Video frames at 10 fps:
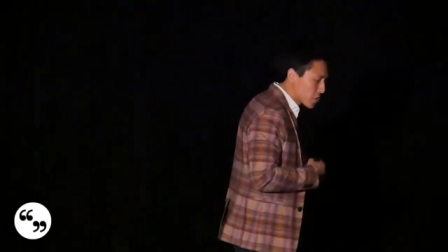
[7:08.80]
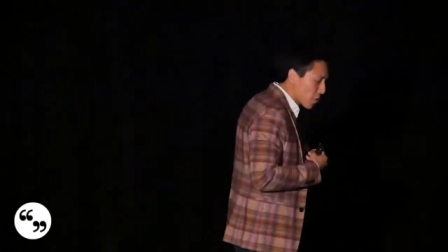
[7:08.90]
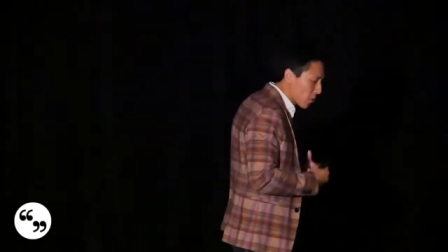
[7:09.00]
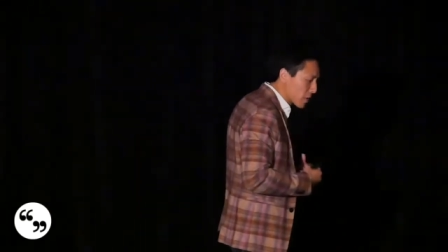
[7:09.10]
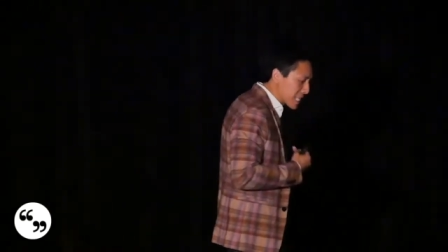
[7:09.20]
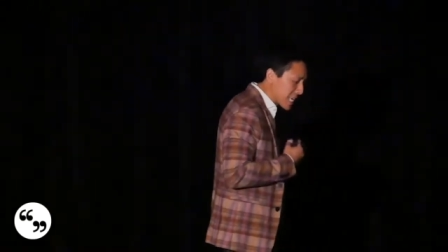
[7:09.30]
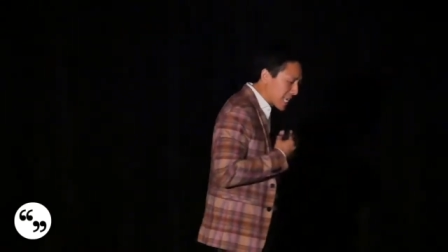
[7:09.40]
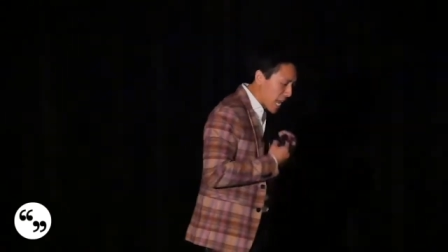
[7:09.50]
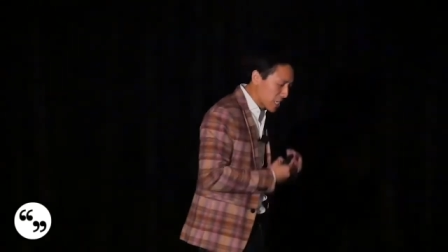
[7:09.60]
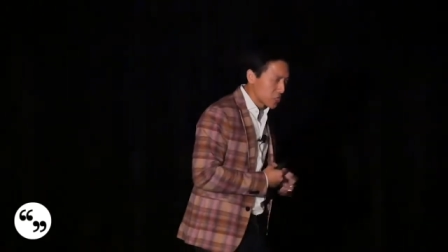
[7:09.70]
turning the
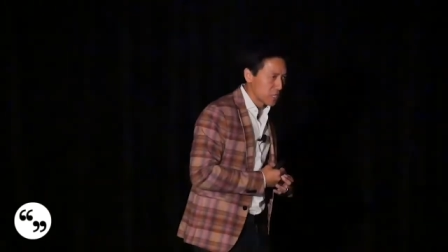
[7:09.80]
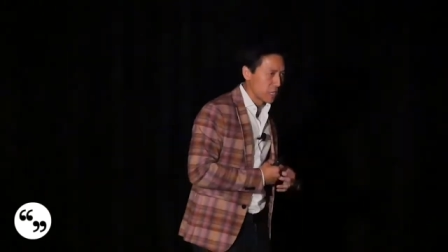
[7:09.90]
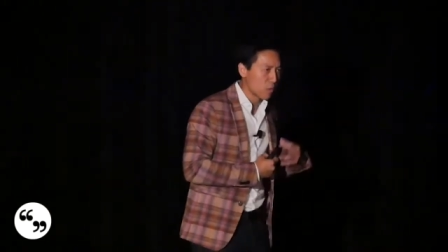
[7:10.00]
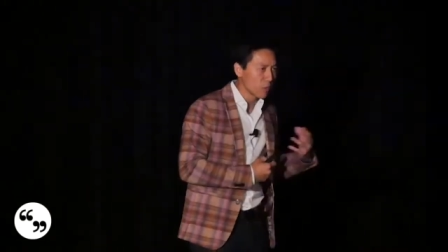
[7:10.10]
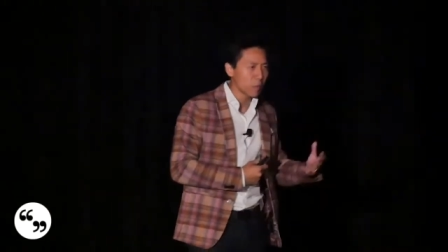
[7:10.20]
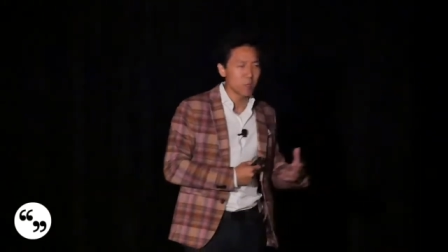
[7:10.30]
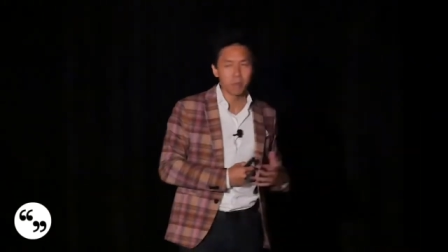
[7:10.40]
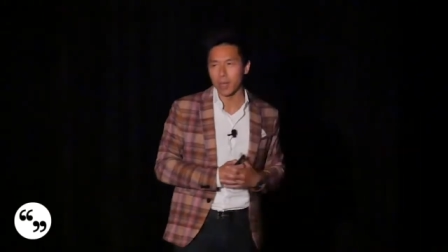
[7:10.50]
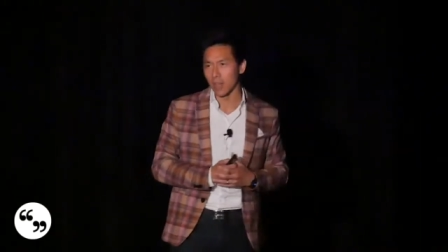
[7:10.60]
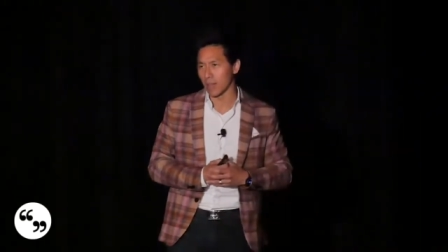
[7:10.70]
connection key, what do we mean
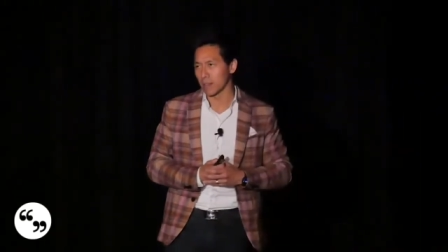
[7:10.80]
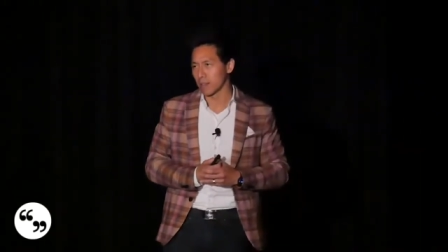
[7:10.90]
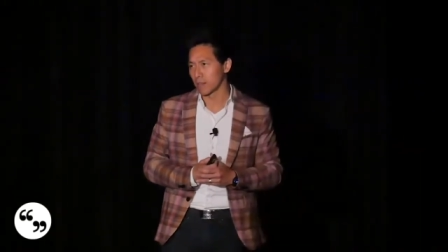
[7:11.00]
by that?